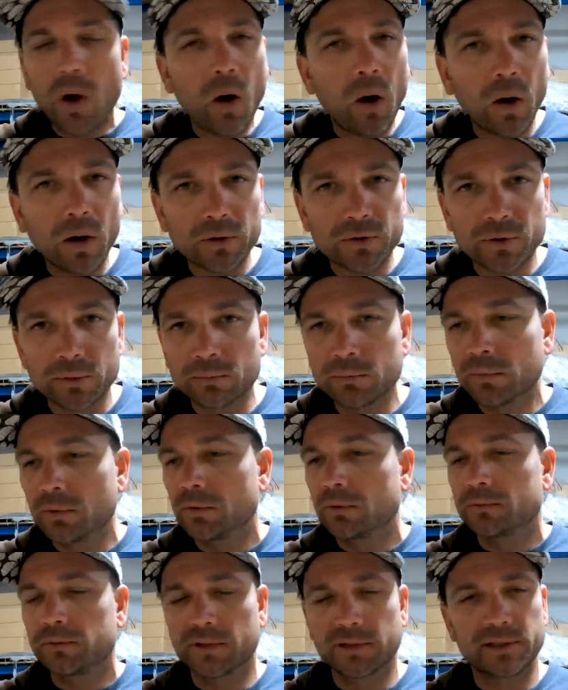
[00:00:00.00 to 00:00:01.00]
awesome
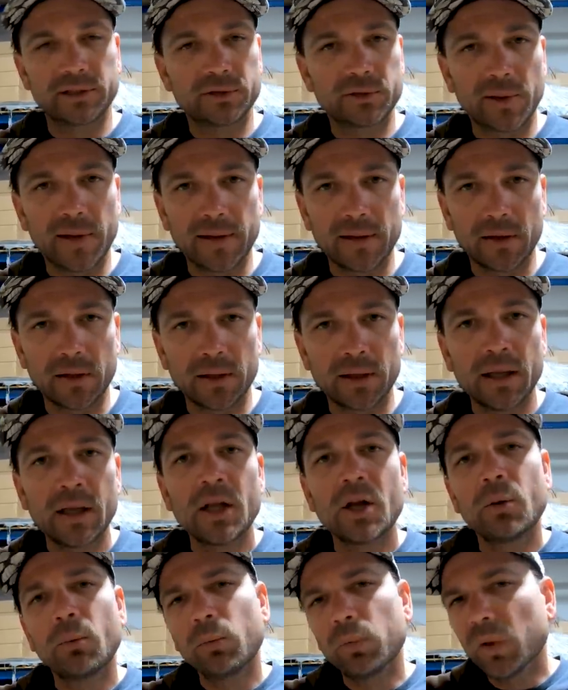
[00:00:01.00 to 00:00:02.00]
friggin' trailer.
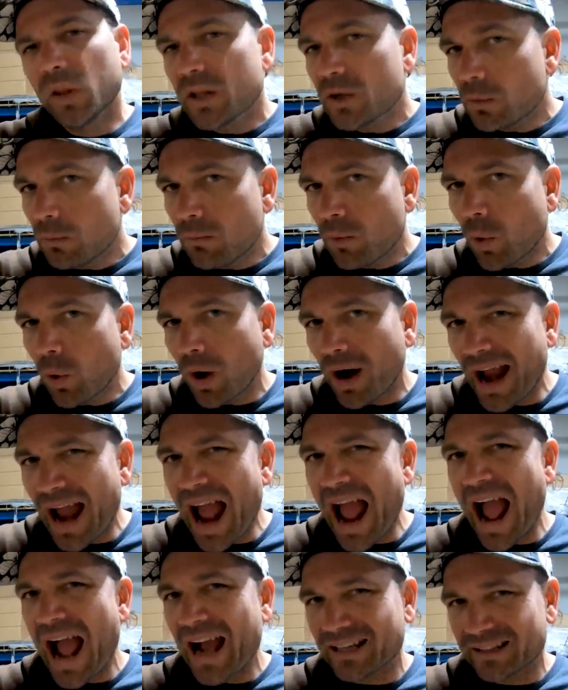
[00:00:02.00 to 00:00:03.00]
Little more
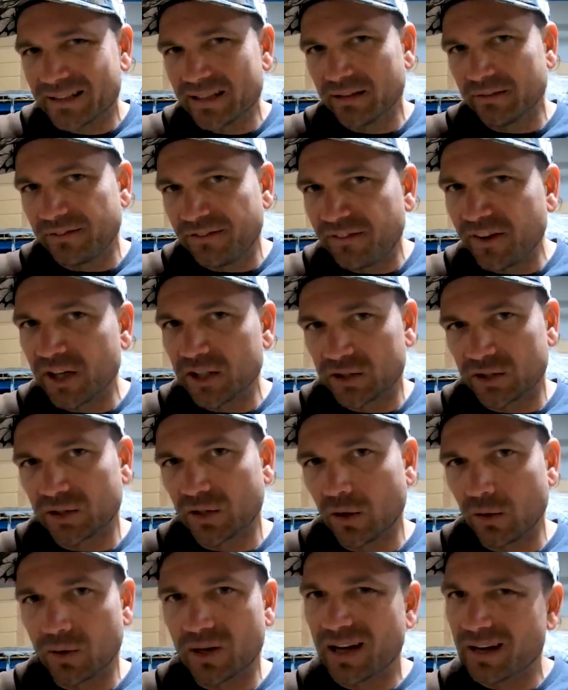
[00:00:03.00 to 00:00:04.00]
active fish
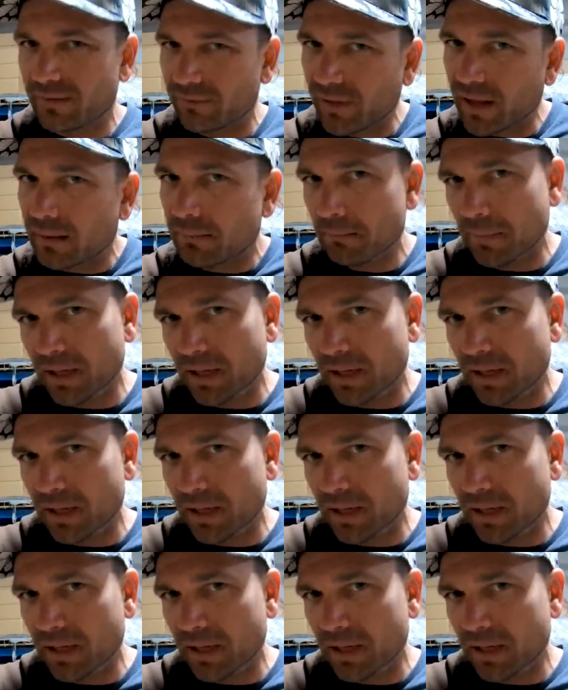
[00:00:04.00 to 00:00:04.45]
though, kind of like